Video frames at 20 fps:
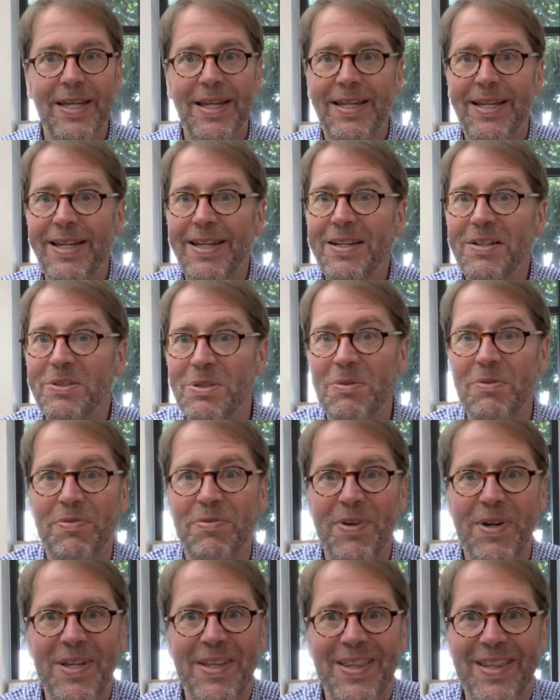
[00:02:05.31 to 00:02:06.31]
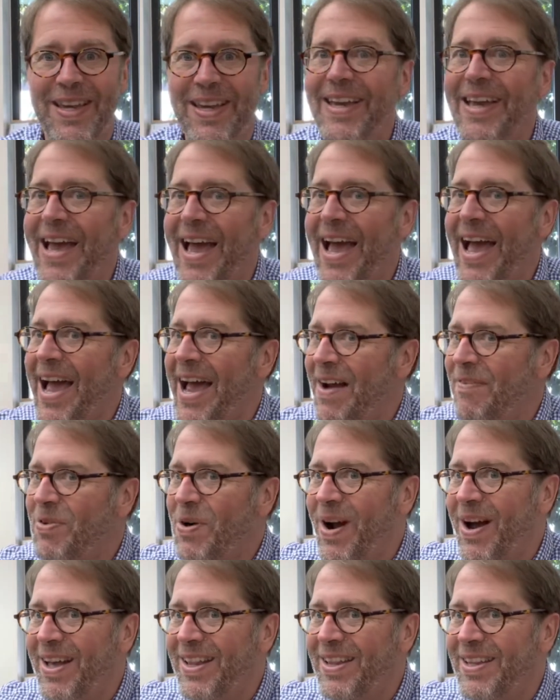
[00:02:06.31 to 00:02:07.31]
And here's the funny thing.
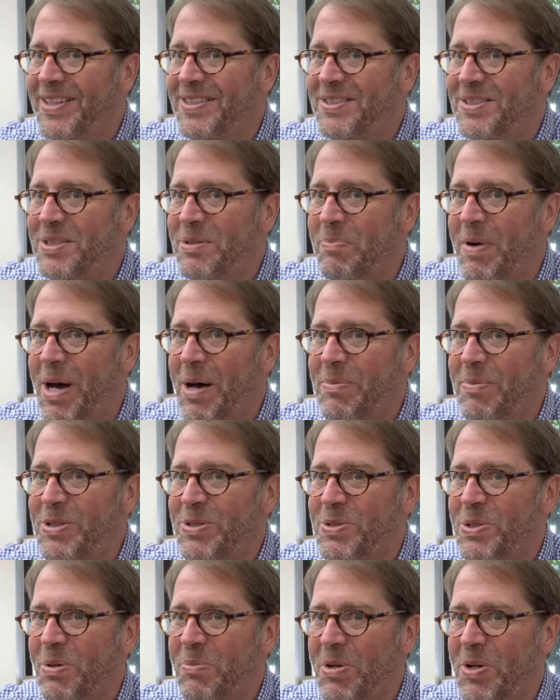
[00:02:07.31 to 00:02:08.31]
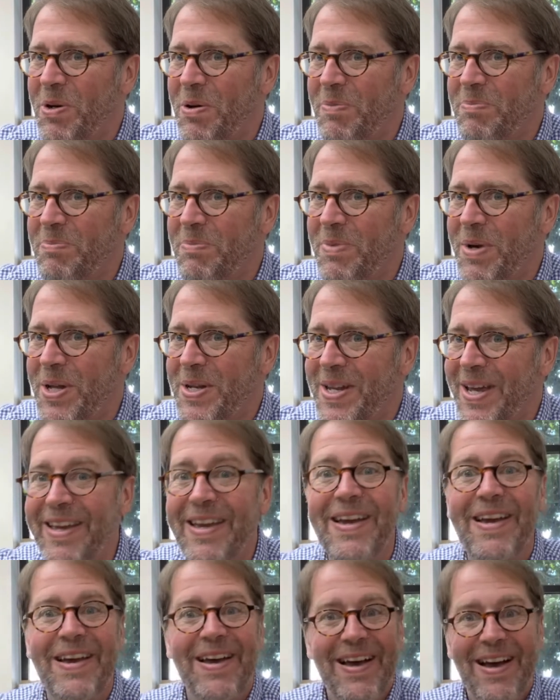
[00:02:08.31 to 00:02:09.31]
After I listened to Bobby's sermon on Monday,
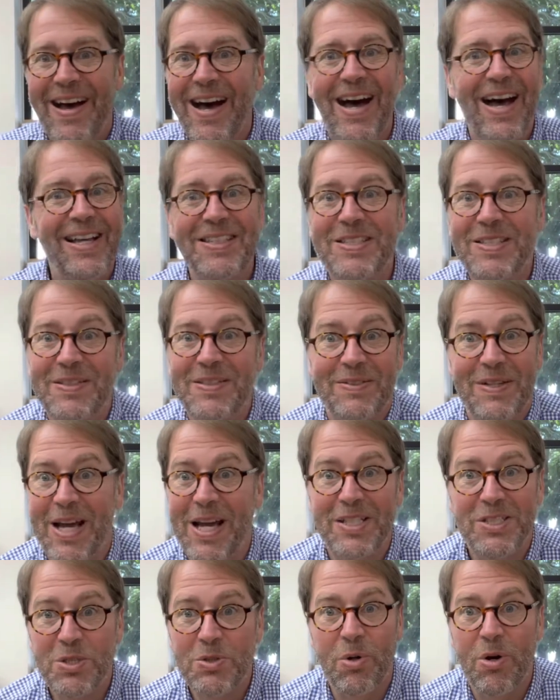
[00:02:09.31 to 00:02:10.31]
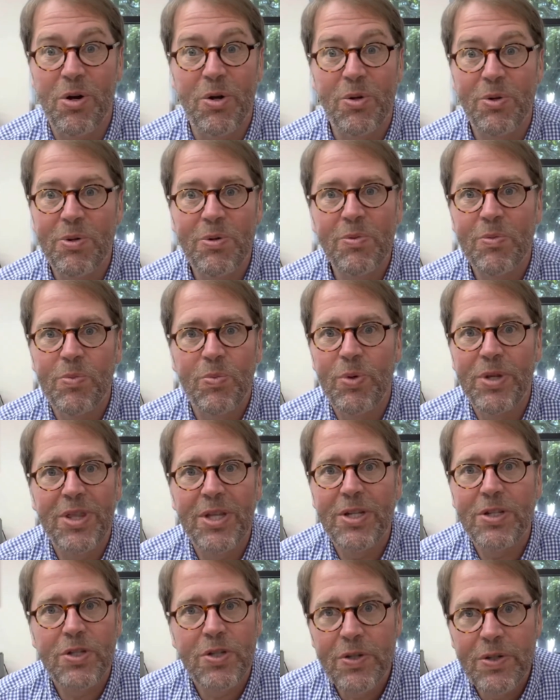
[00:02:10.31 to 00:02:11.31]
I struggled
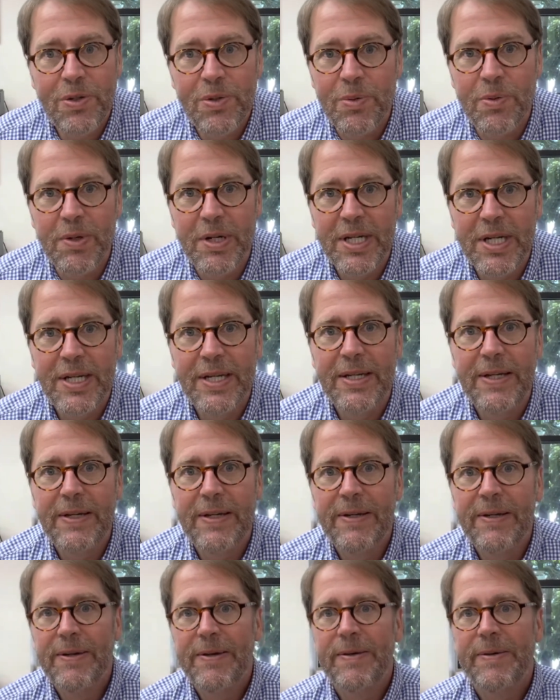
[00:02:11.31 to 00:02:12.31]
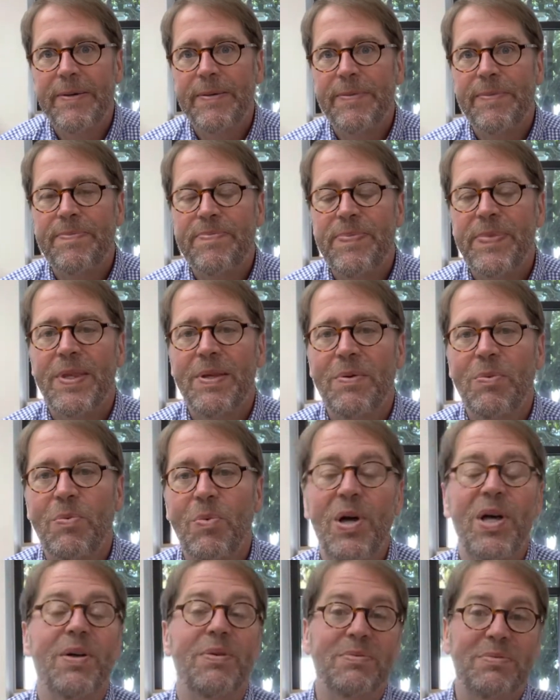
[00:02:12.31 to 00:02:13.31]
with it too.
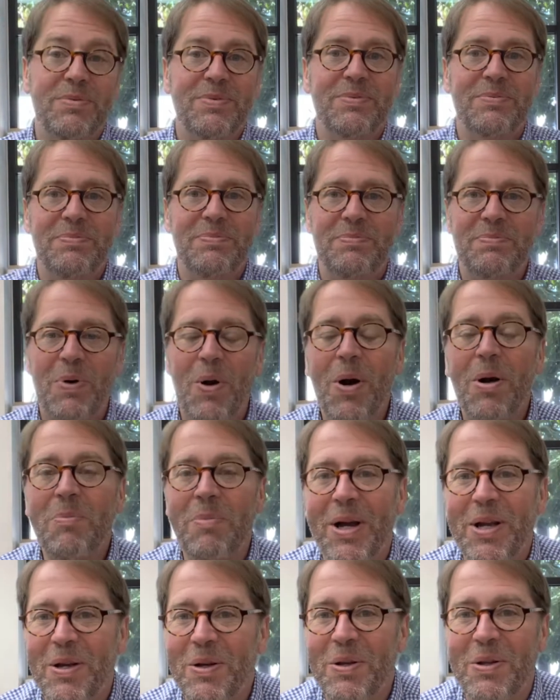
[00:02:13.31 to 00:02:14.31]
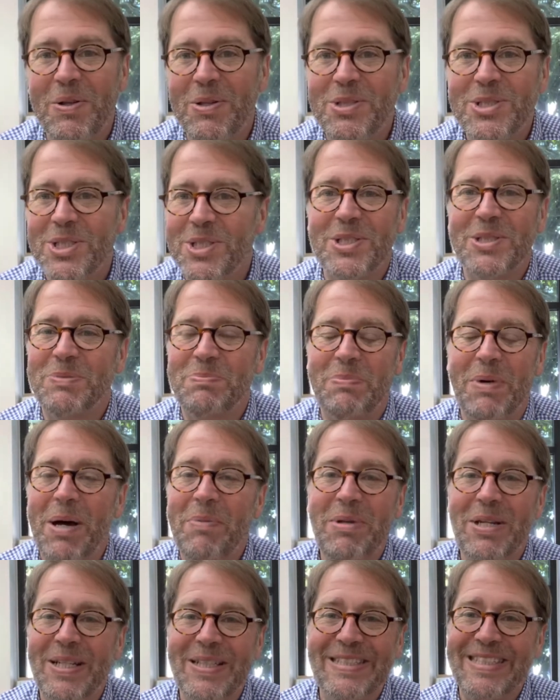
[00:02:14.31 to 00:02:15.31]
Well, part of my conclusion is
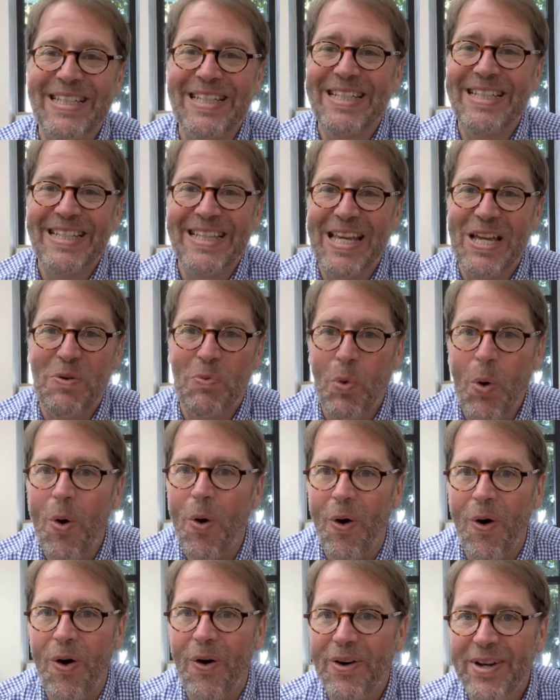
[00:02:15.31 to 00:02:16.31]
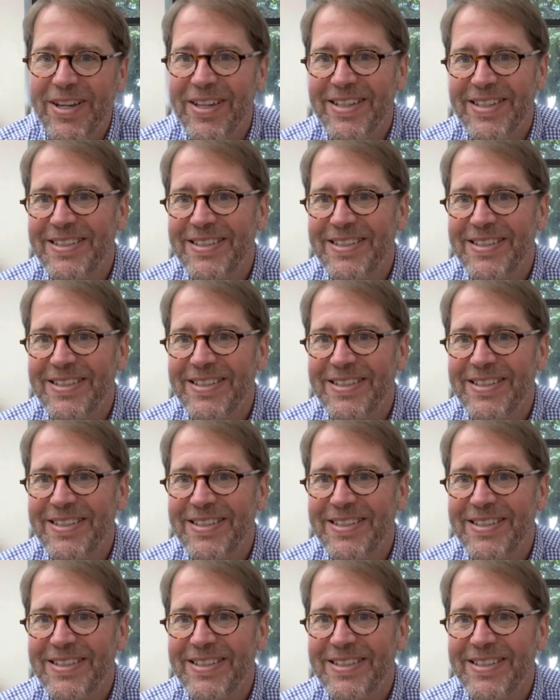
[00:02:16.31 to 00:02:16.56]
Bobby didn't say anything wrong.